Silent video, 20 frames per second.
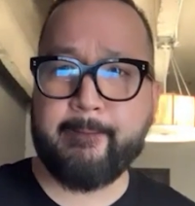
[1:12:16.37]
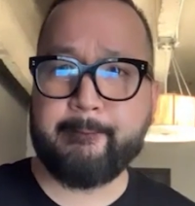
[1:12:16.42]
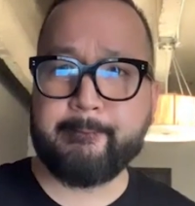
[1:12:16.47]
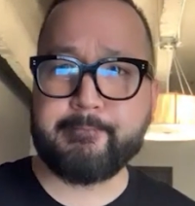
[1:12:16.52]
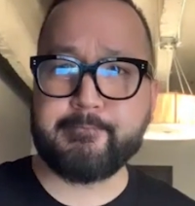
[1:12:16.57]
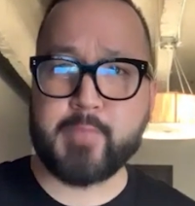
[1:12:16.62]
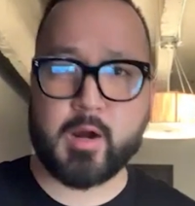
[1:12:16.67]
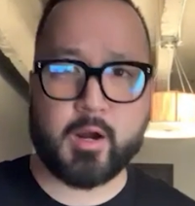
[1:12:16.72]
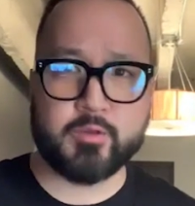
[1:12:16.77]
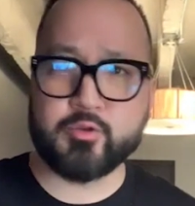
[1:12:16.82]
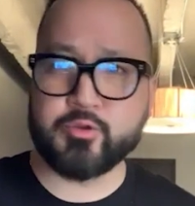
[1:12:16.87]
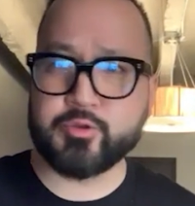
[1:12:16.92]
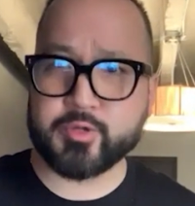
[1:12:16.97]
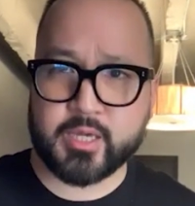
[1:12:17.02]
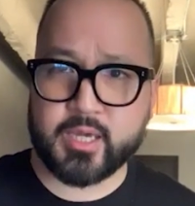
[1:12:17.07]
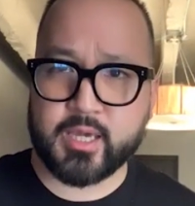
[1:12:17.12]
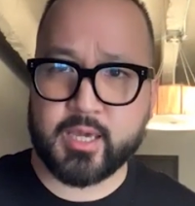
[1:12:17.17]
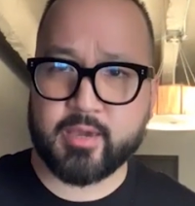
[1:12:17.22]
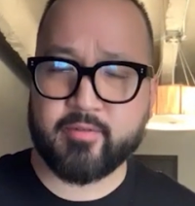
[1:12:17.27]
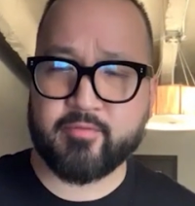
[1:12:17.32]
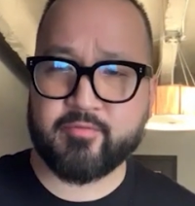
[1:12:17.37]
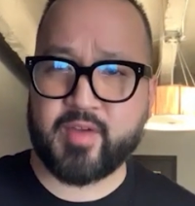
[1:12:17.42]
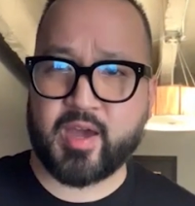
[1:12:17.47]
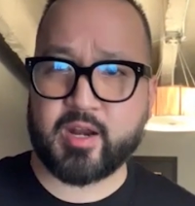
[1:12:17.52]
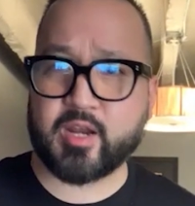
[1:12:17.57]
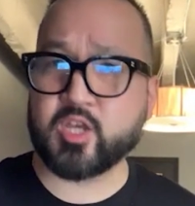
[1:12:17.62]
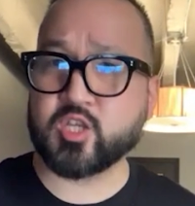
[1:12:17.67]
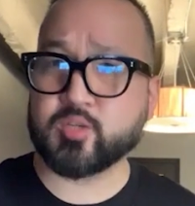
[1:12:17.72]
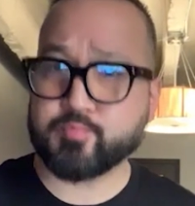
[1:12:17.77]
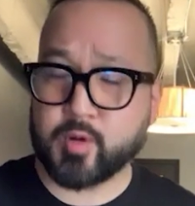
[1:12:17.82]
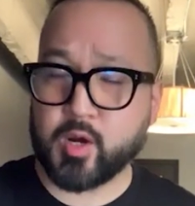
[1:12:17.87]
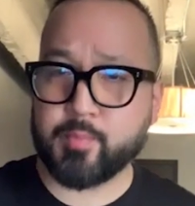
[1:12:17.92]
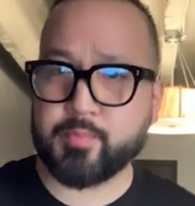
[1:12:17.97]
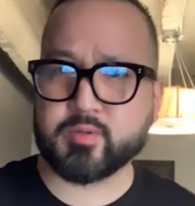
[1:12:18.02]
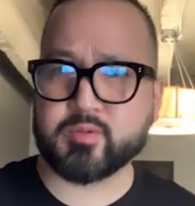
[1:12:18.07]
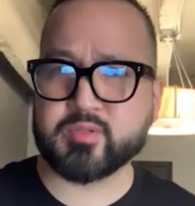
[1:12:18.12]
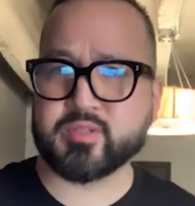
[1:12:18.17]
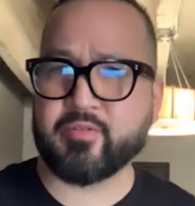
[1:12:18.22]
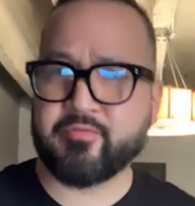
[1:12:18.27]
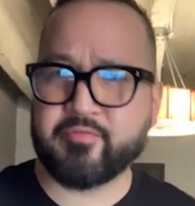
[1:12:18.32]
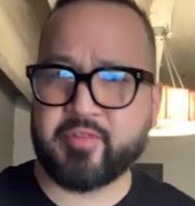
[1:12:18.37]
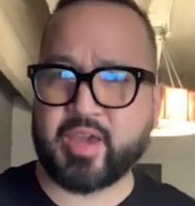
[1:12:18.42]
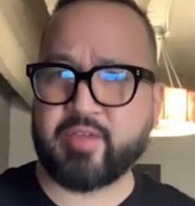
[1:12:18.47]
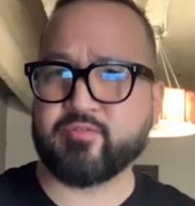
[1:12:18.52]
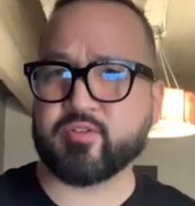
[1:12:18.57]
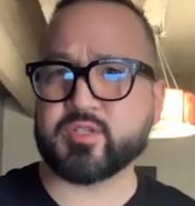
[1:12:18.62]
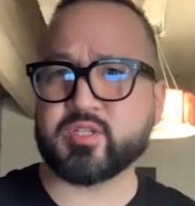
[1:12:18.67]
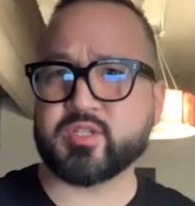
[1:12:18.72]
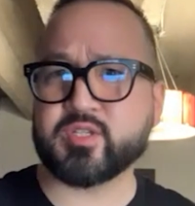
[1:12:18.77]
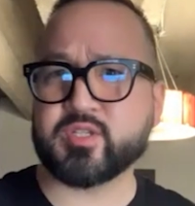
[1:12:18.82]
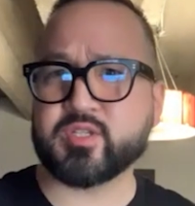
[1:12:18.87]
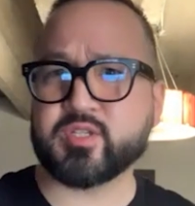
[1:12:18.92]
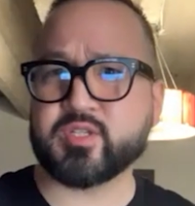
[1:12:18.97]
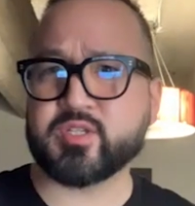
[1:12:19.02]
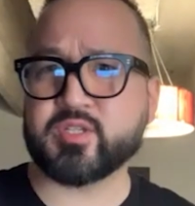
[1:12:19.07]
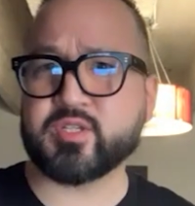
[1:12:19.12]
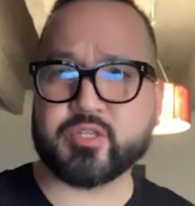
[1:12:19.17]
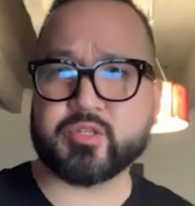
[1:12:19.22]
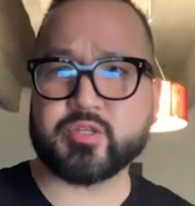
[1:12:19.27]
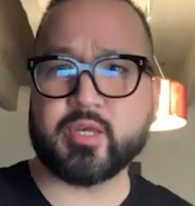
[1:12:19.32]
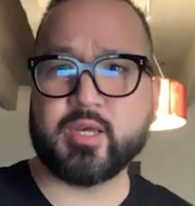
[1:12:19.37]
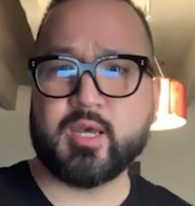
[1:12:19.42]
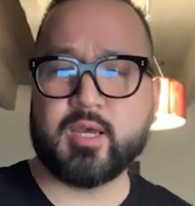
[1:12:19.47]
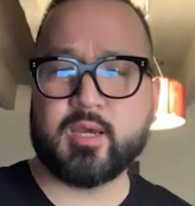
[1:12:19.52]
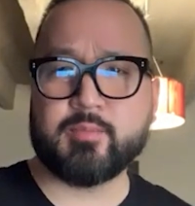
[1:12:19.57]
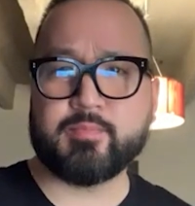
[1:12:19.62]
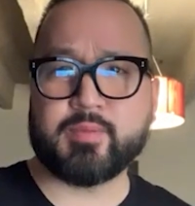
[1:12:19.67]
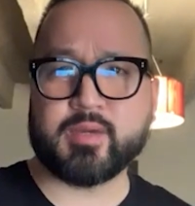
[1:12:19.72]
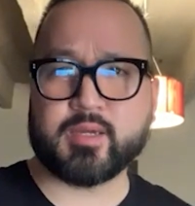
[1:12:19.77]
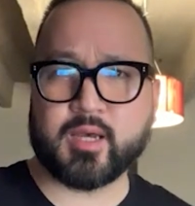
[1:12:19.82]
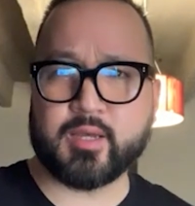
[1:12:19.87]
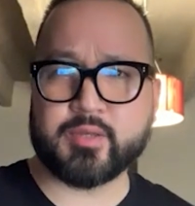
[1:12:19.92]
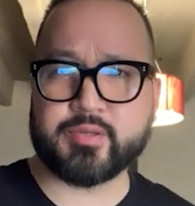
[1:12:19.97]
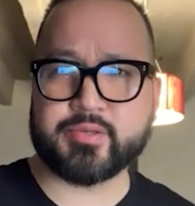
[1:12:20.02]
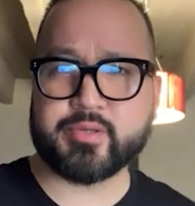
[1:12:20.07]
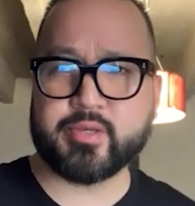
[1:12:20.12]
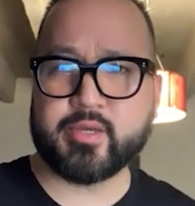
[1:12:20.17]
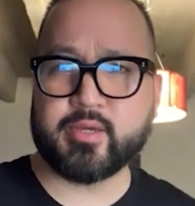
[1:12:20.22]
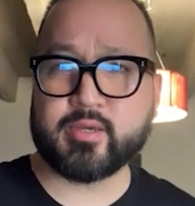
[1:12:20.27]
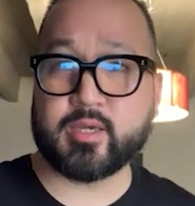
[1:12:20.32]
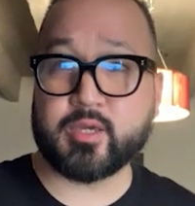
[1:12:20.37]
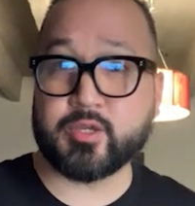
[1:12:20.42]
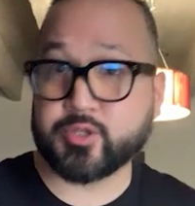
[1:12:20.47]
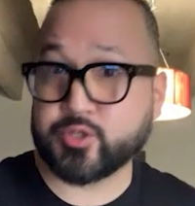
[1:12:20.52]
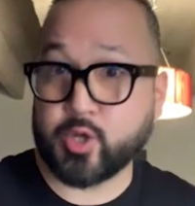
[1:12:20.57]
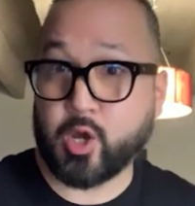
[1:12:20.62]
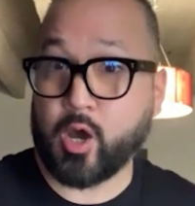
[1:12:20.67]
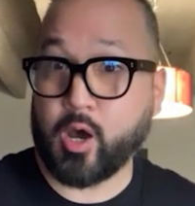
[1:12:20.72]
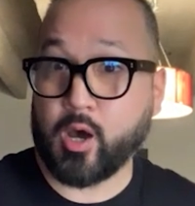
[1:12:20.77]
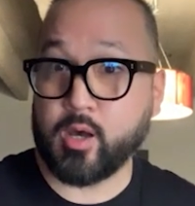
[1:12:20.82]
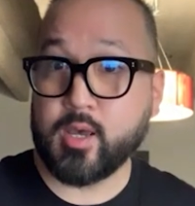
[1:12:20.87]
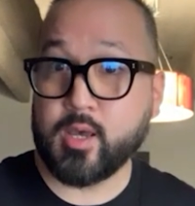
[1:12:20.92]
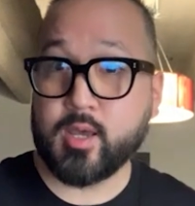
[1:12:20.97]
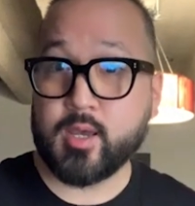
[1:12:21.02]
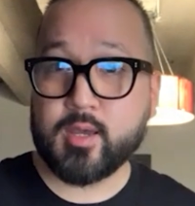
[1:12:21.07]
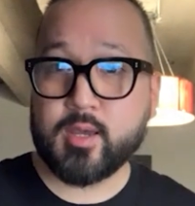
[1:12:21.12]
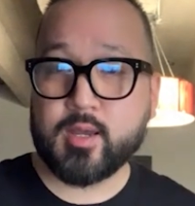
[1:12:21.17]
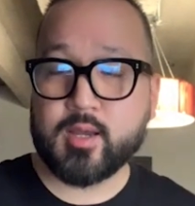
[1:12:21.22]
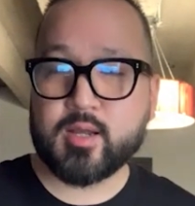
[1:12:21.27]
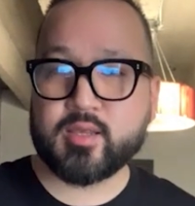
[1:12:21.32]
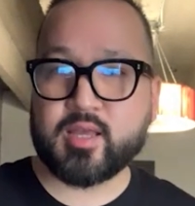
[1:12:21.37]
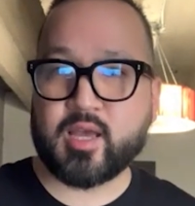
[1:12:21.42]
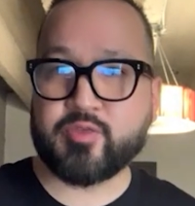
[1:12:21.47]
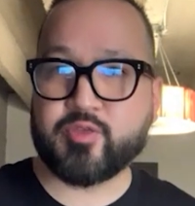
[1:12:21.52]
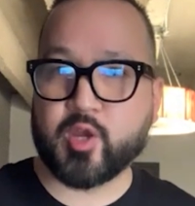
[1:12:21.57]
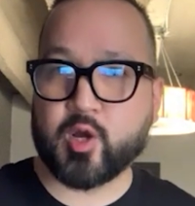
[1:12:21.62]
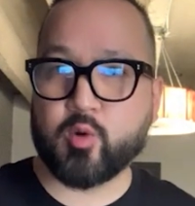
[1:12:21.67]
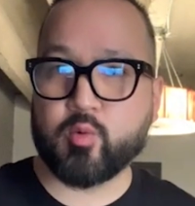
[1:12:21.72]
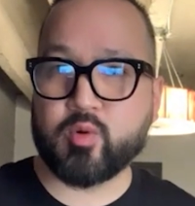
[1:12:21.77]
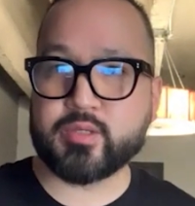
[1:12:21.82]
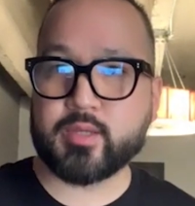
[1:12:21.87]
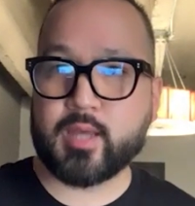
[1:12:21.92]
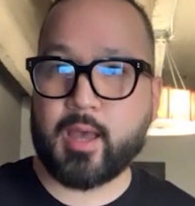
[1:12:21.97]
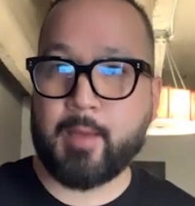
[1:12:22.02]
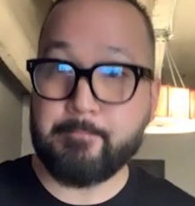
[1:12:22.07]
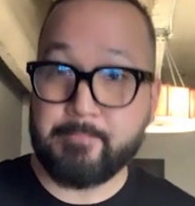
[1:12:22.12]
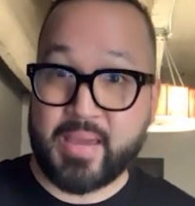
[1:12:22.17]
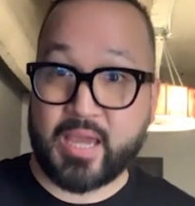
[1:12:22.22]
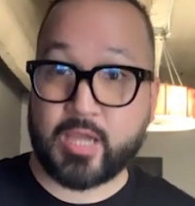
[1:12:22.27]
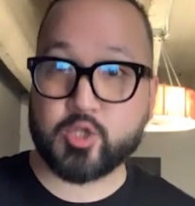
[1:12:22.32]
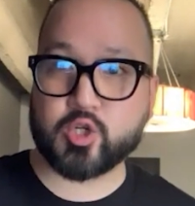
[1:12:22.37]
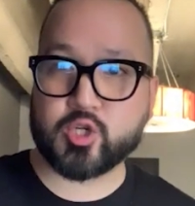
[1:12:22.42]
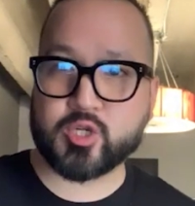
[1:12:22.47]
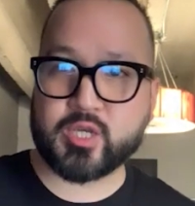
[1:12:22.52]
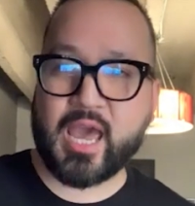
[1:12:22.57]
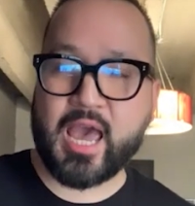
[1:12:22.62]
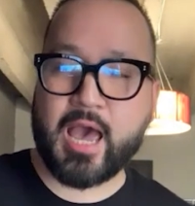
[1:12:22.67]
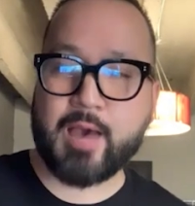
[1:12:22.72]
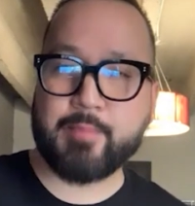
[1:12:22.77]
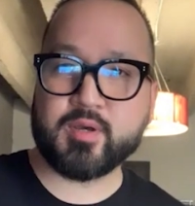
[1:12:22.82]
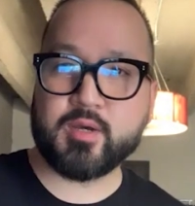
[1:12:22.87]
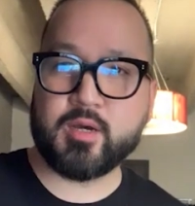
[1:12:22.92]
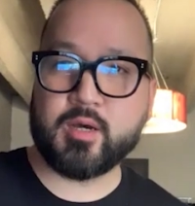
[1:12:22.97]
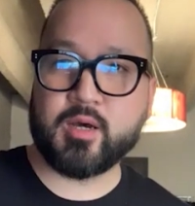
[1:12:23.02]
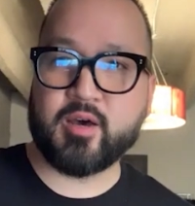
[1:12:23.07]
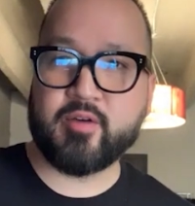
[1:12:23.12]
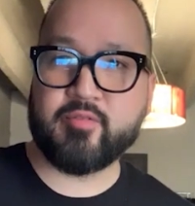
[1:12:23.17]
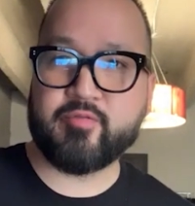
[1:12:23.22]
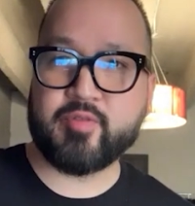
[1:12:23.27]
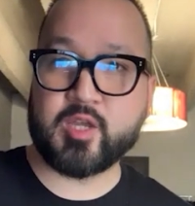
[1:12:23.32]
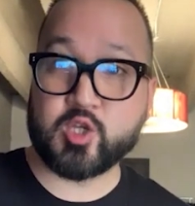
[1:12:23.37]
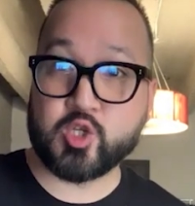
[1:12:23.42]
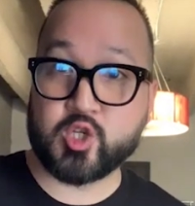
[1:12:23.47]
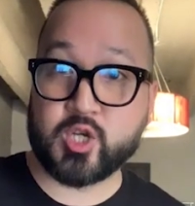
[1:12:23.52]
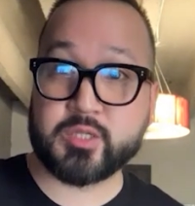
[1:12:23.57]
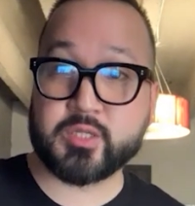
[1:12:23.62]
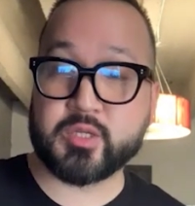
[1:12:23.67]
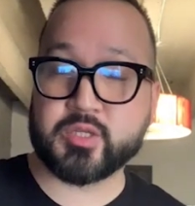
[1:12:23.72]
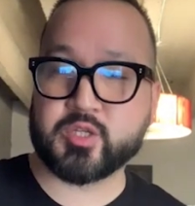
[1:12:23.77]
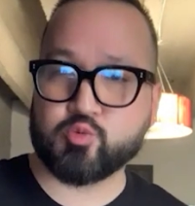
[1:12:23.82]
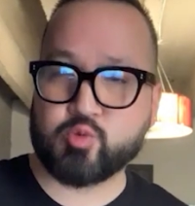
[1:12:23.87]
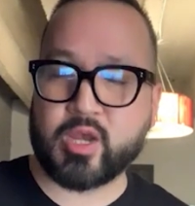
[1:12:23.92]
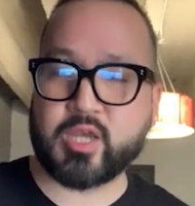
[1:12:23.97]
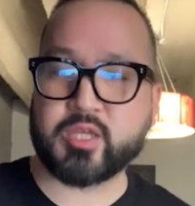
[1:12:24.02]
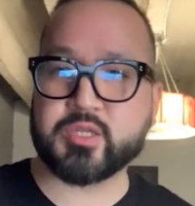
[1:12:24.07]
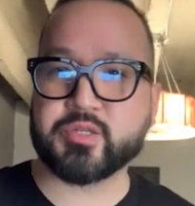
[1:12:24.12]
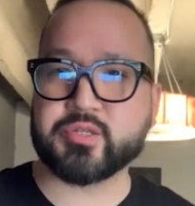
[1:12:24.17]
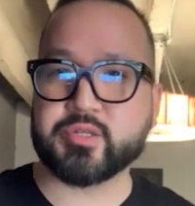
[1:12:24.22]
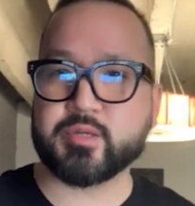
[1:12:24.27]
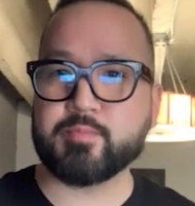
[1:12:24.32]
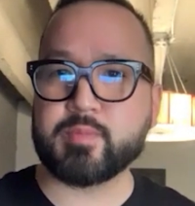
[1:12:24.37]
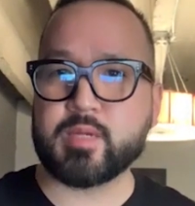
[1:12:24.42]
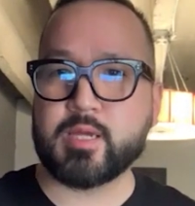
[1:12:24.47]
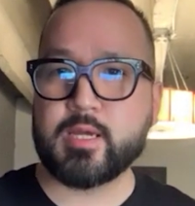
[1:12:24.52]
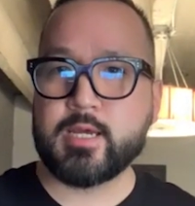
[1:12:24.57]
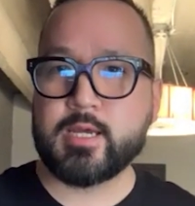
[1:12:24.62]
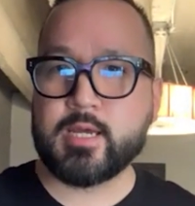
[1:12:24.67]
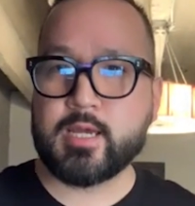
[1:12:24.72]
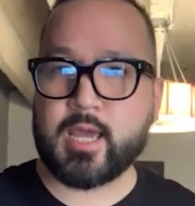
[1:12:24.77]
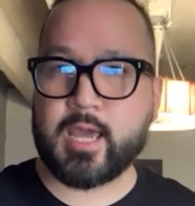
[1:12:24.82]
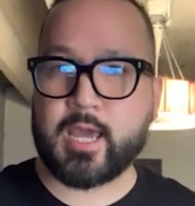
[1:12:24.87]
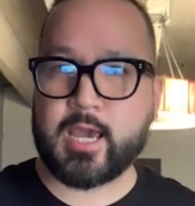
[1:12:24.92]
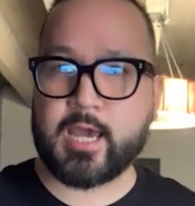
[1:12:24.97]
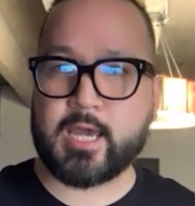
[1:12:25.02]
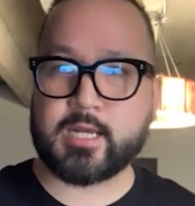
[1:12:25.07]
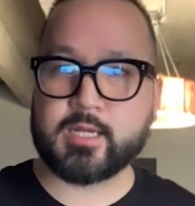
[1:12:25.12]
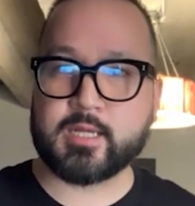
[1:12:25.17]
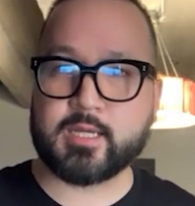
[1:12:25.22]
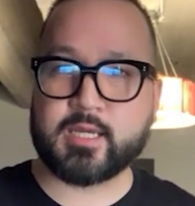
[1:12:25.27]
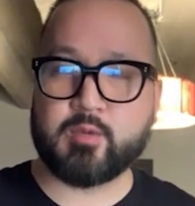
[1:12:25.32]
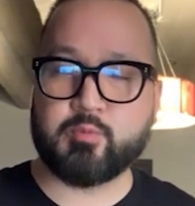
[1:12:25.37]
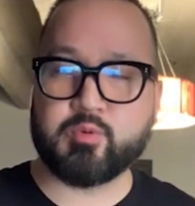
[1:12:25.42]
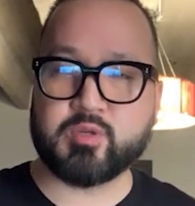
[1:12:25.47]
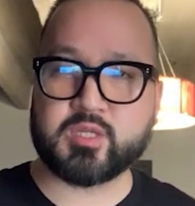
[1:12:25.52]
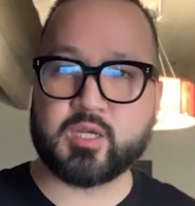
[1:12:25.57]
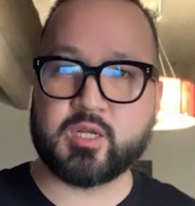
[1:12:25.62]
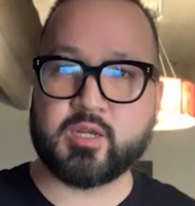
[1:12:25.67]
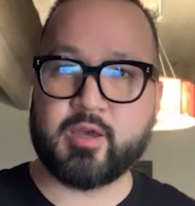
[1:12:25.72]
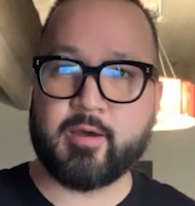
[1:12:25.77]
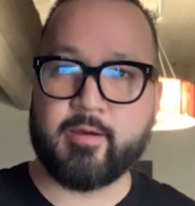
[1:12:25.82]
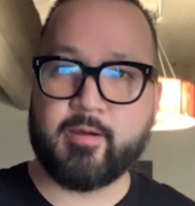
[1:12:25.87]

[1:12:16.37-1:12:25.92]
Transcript: Martin Luther King found out his purpose was to fight for civil rights because he saw that there was a major gap of injustice and racism, and he was gonna